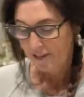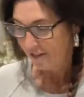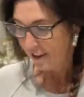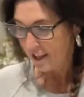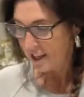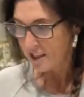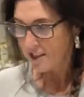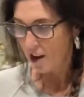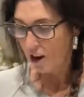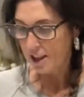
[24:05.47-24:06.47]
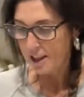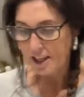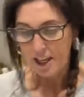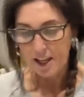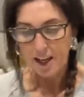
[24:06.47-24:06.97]
These, I
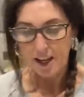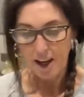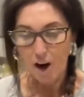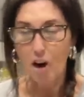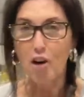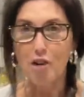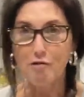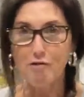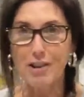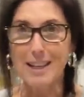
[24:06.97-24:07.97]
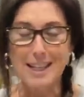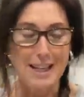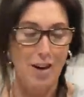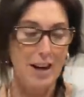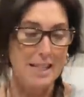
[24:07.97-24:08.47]
think, are really
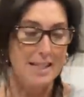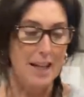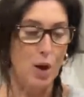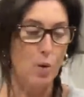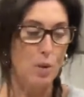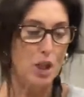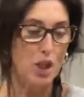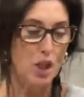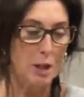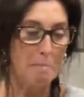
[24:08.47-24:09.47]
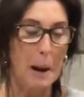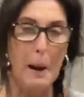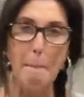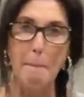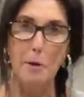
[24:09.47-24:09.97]
nice. They're called
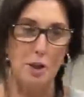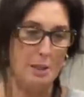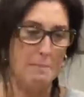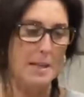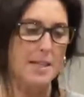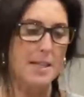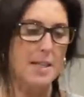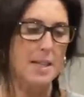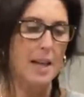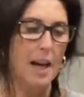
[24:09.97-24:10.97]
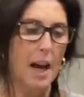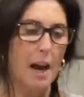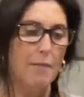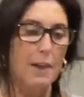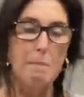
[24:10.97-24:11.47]
Shimmer Body Mist.
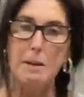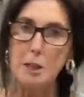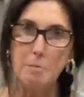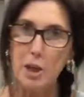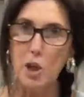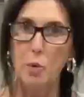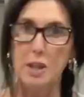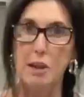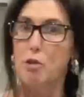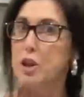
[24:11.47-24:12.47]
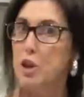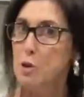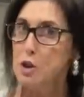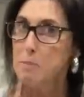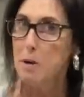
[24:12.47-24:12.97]
They must be new in there, or they're
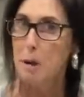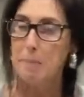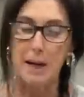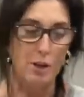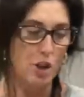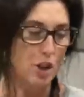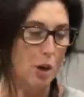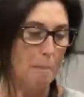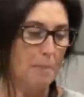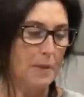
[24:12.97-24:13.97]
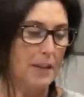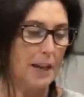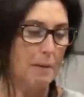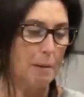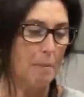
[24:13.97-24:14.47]
new to my pound shop.
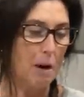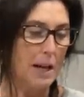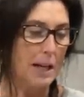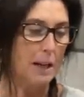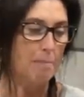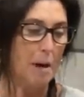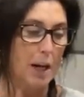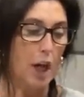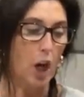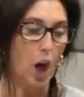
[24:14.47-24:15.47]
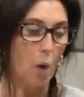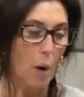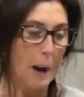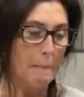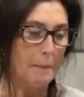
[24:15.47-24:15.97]
They're by Glow
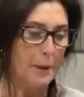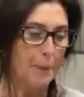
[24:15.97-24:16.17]
Up